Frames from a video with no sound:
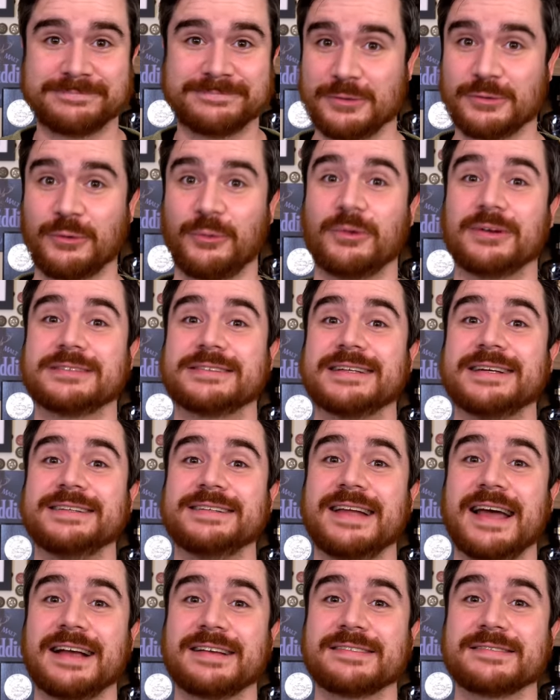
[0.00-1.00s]
So until
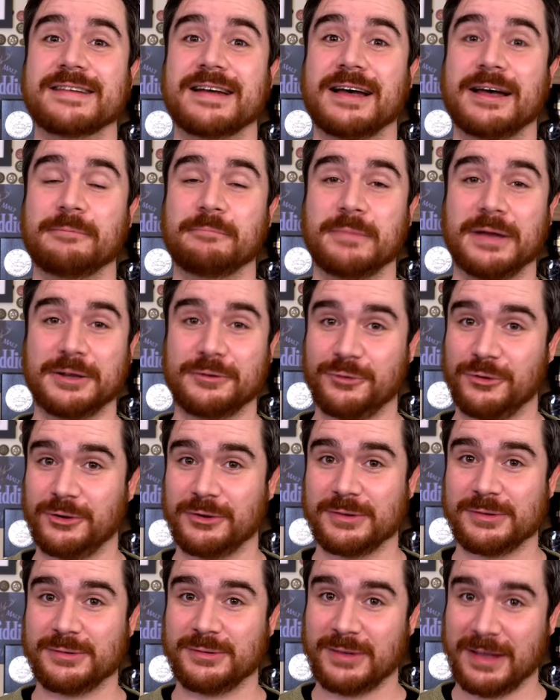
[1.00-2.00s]
next time, make sure
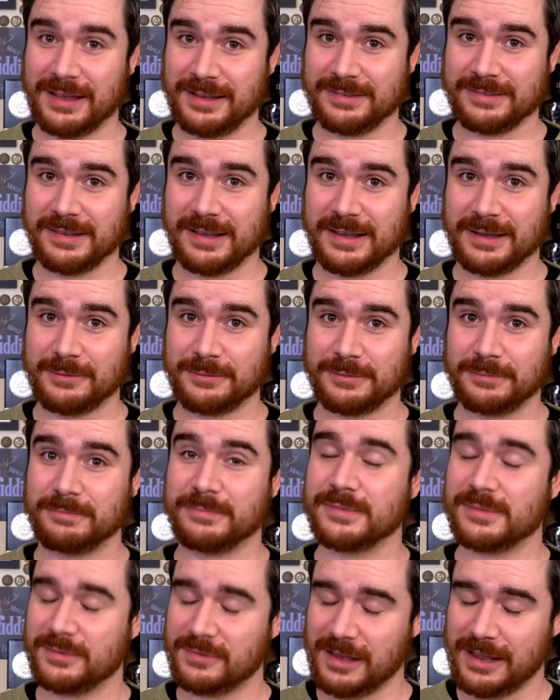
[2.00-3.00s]
to stay safe,
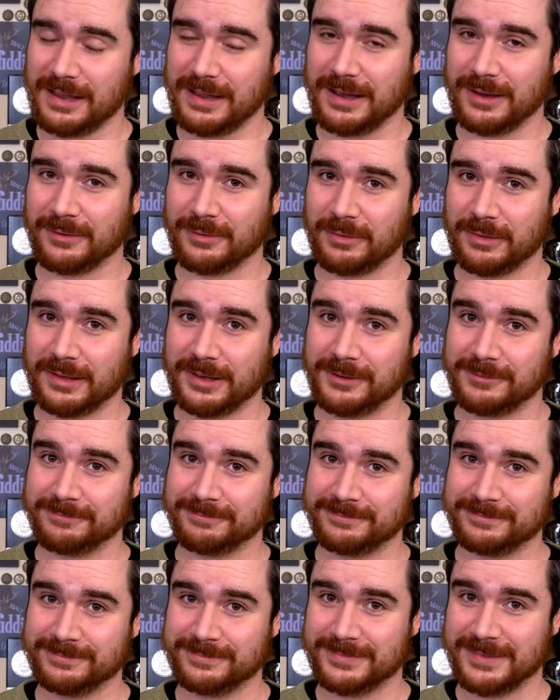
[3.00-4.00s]
stay healthy,
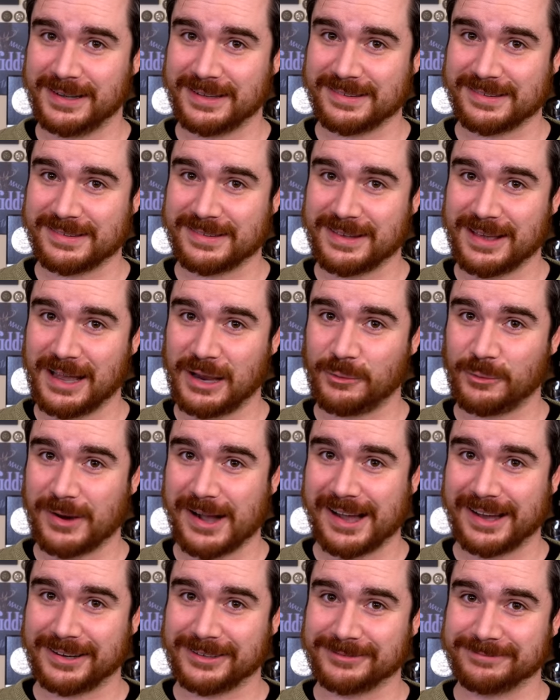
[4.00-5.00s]
and stay
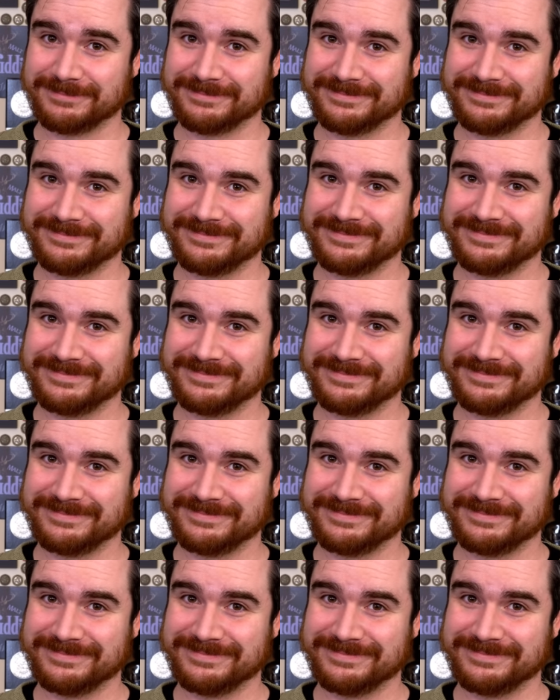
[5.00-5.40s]
rotten.